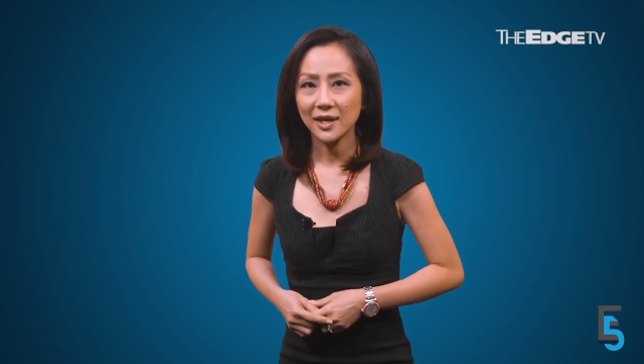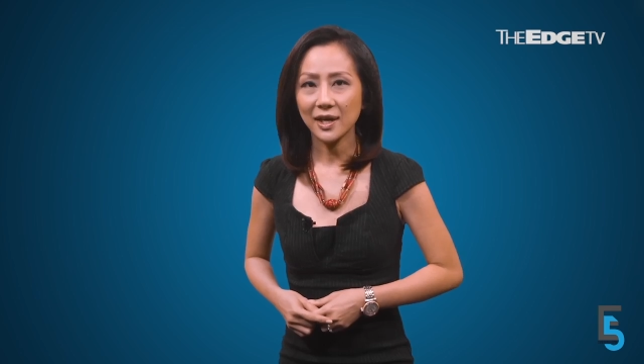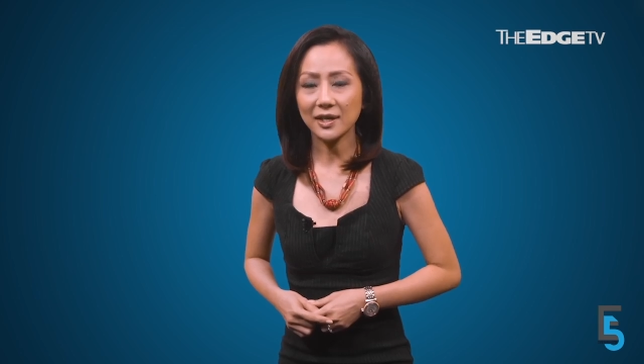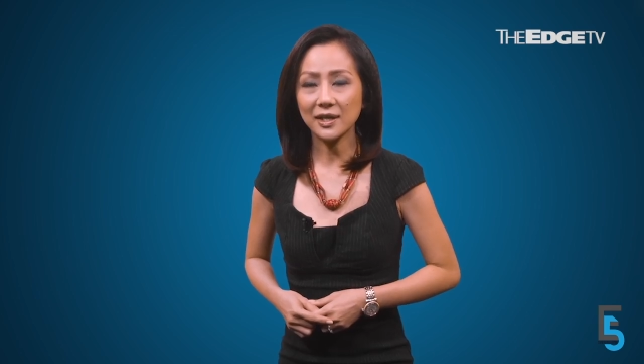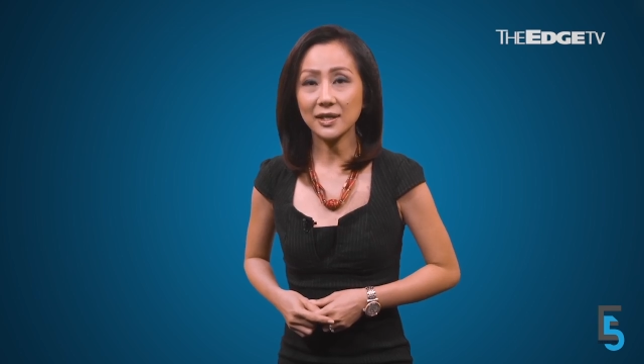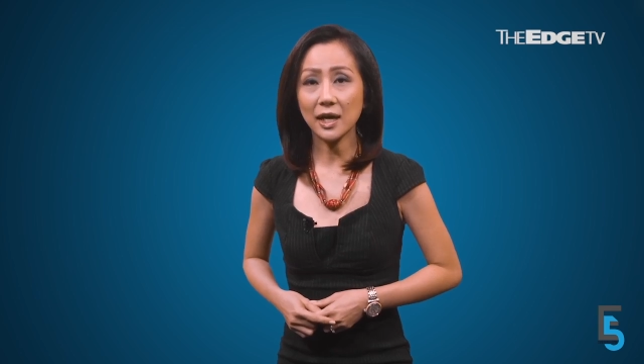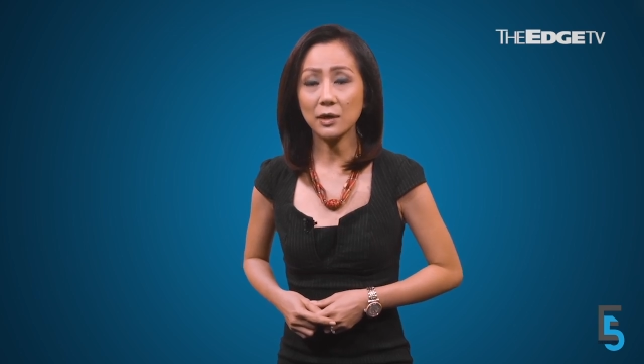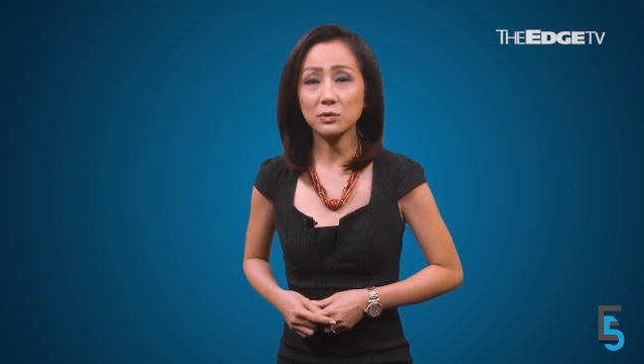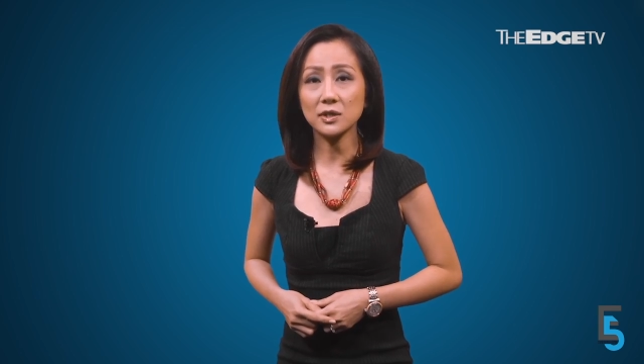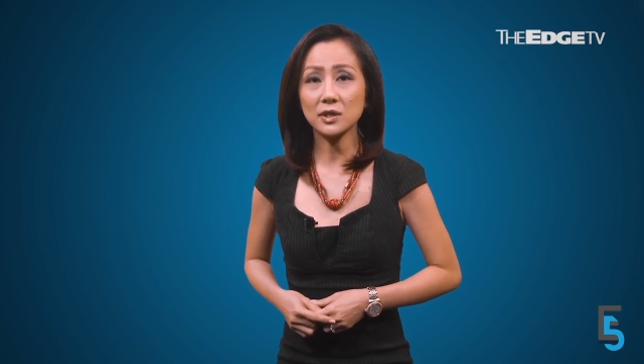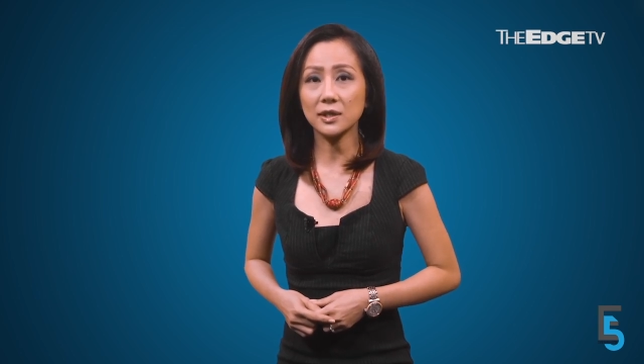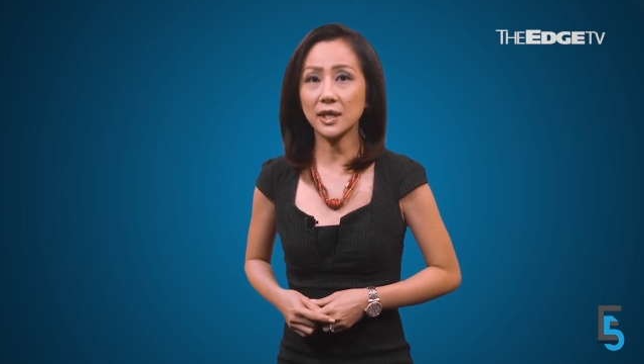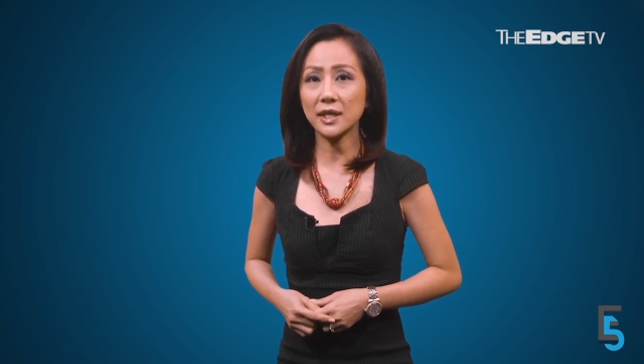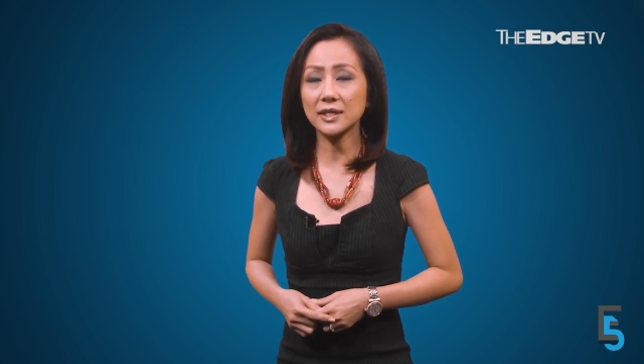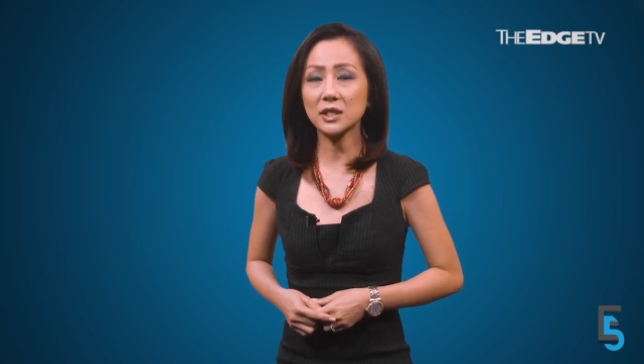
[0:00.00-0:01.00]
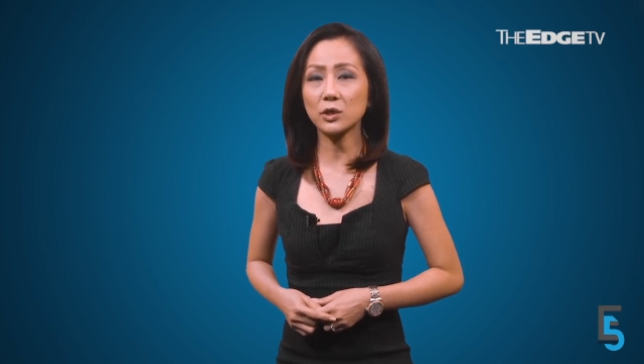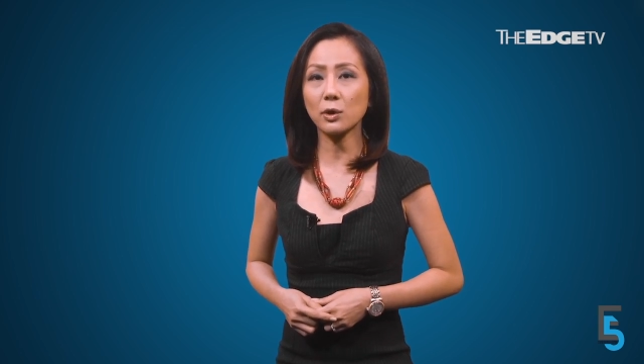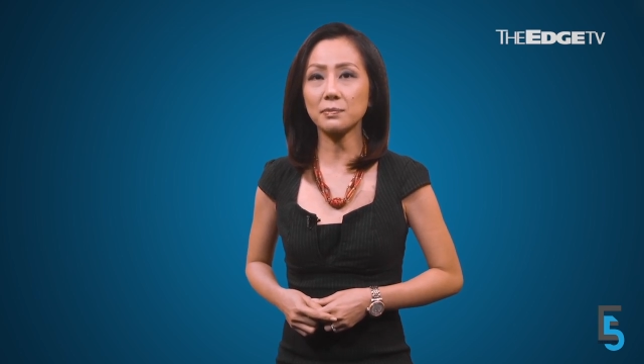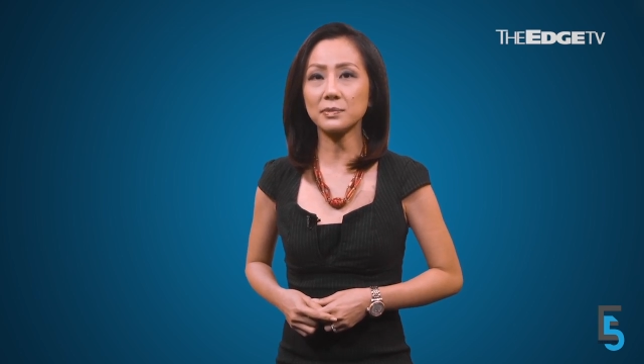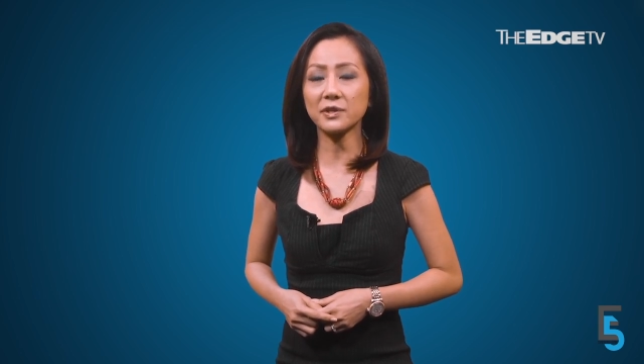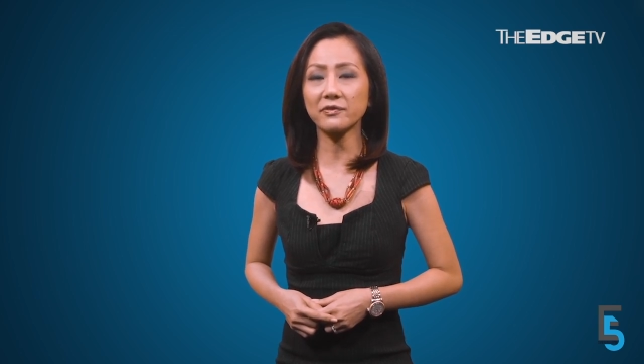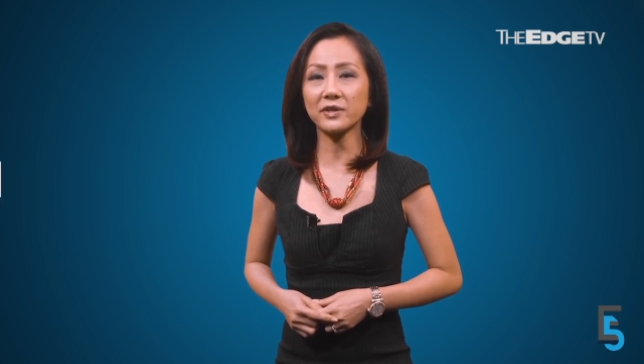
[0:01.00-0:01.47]
It announced an
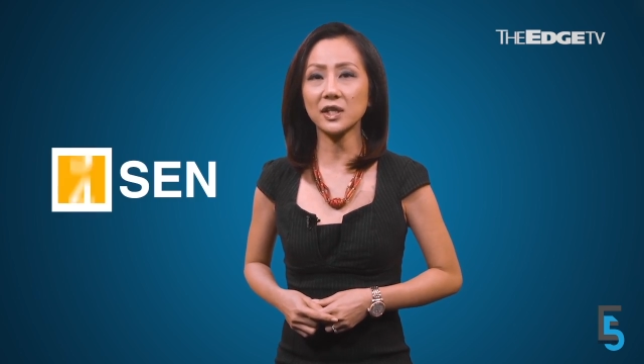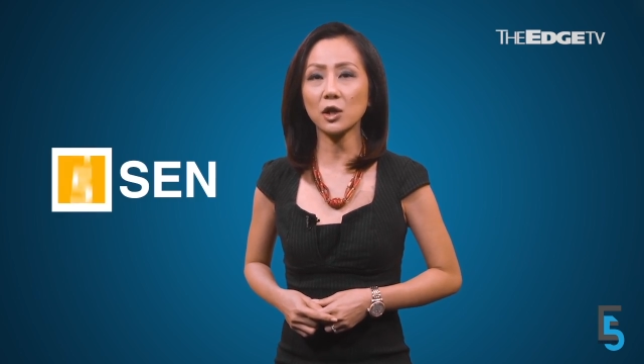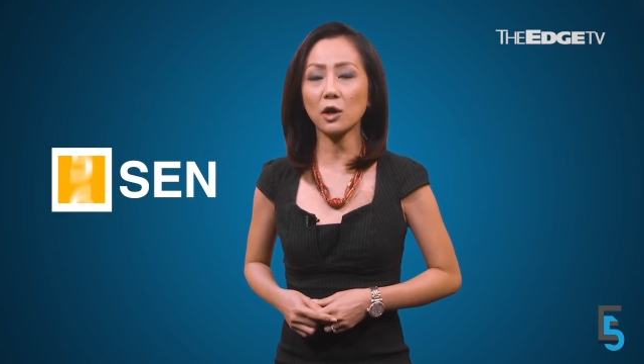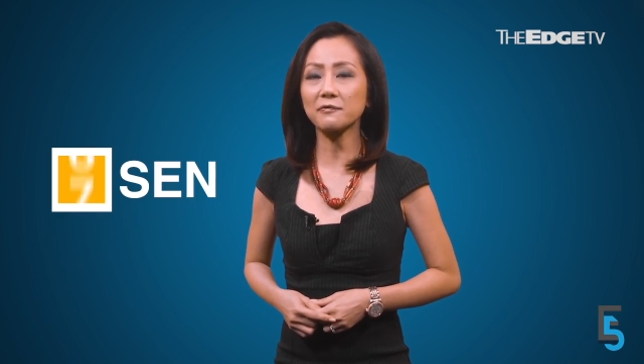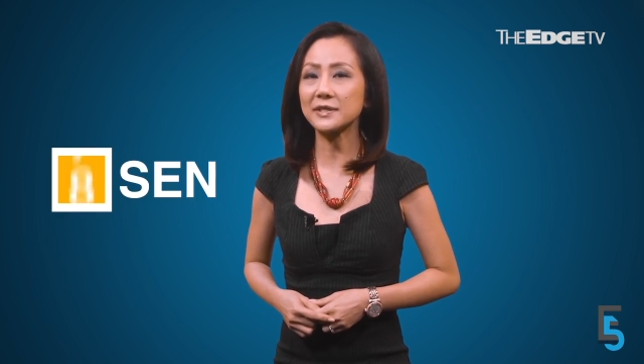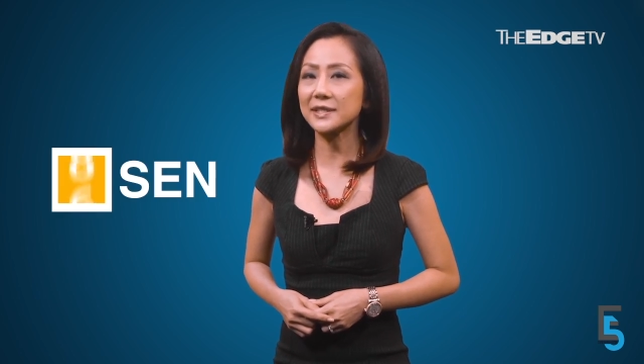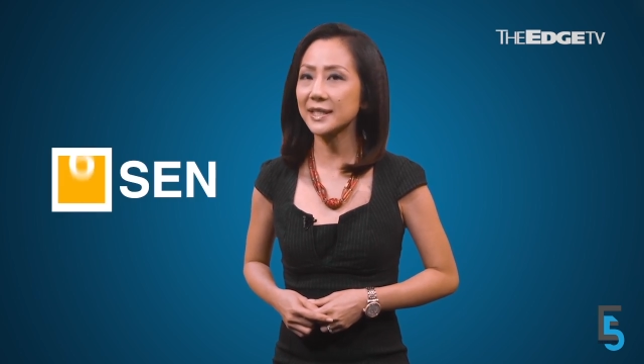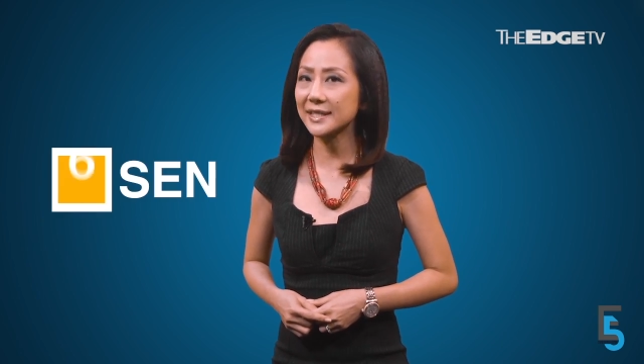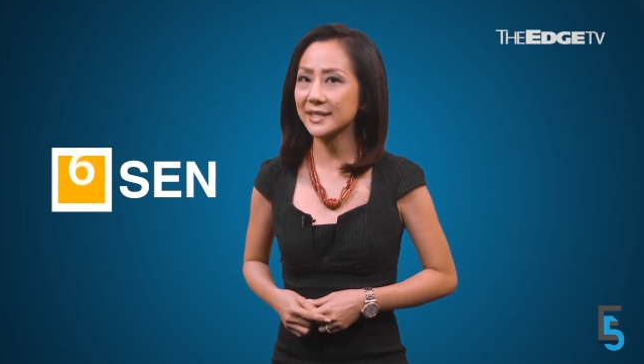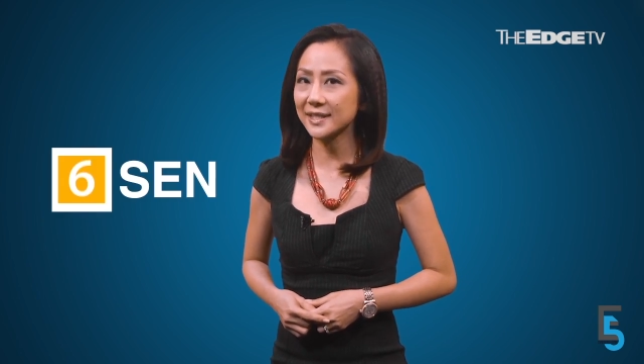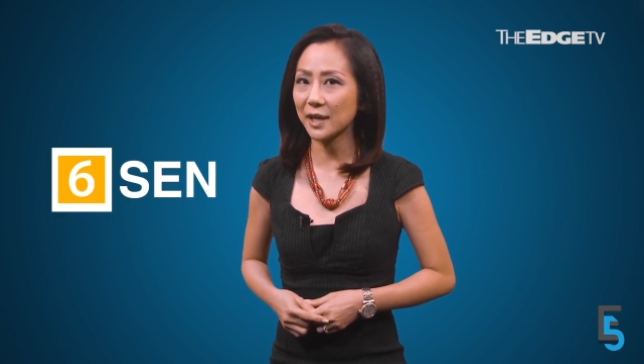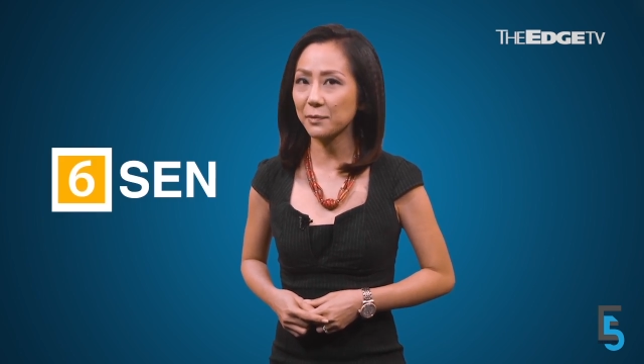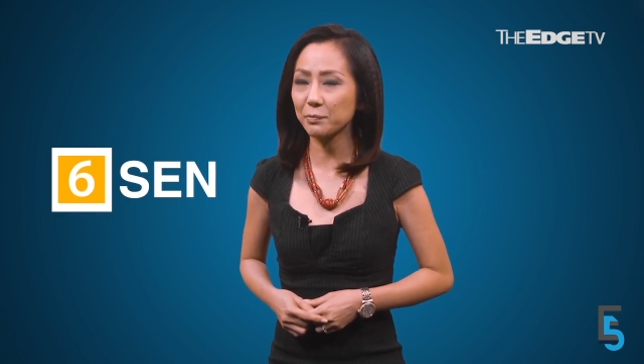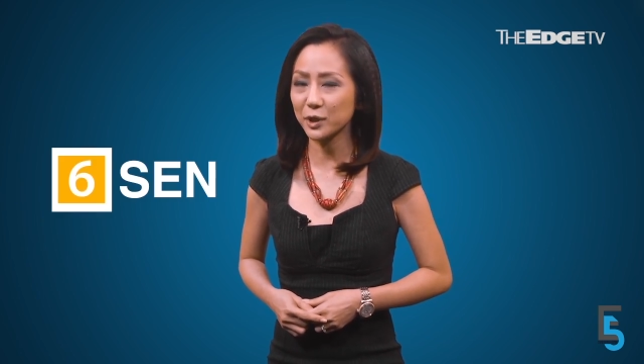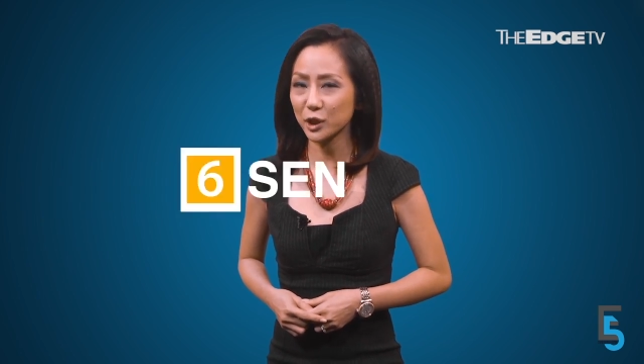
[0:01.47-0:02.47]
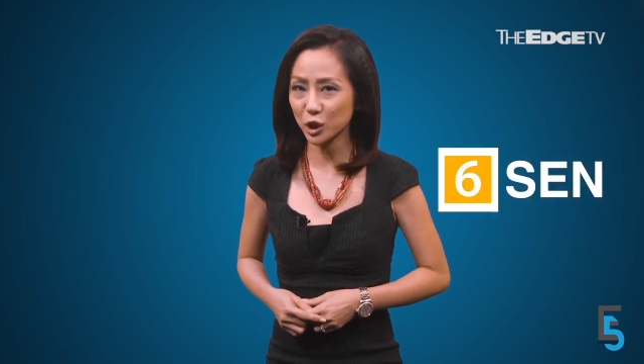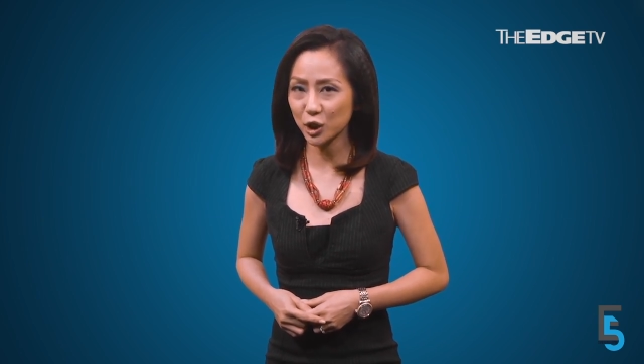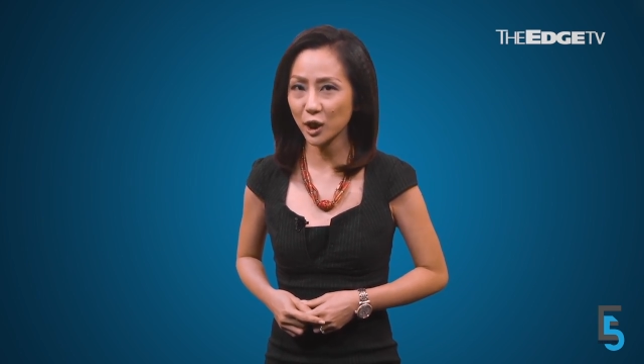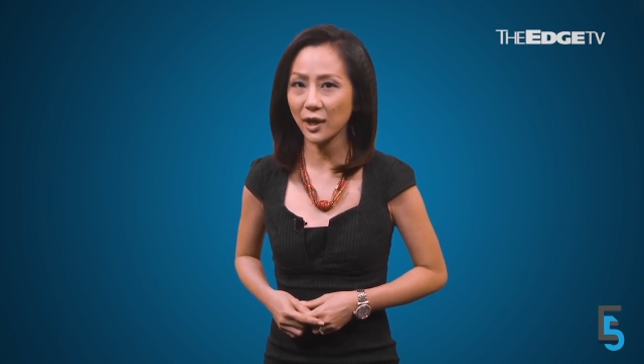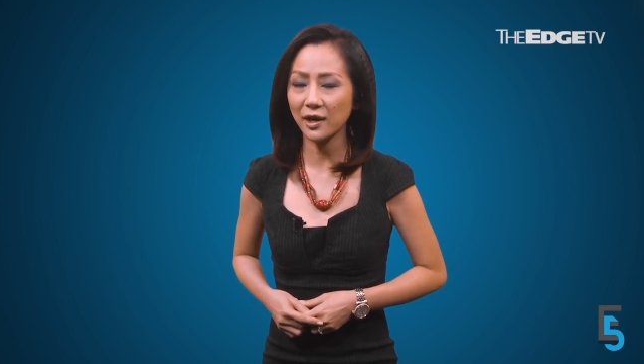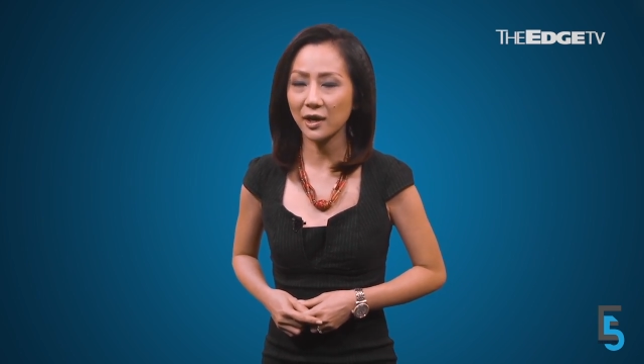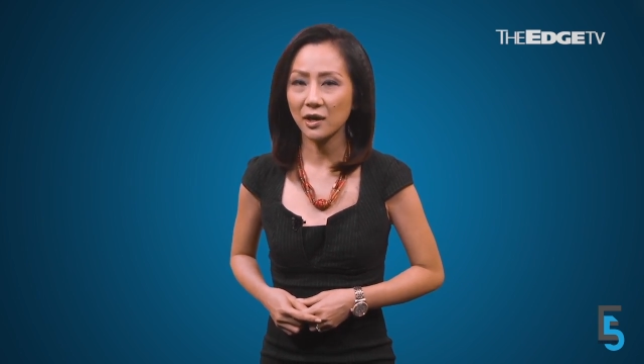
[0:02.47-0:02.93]
interim dividend of 6 cents per
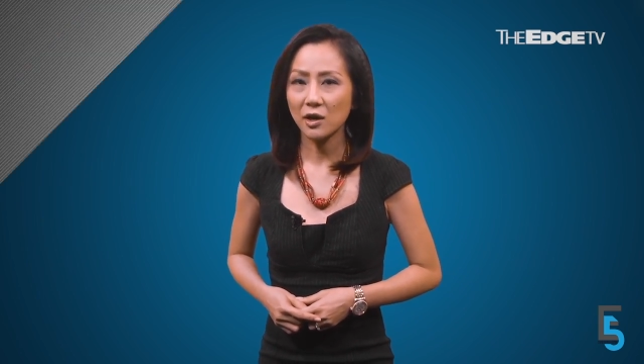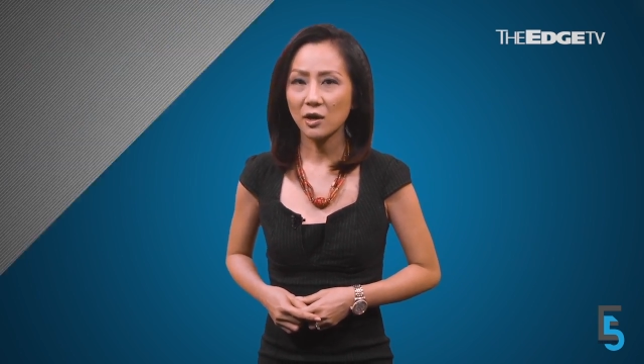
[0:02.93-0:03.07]
share.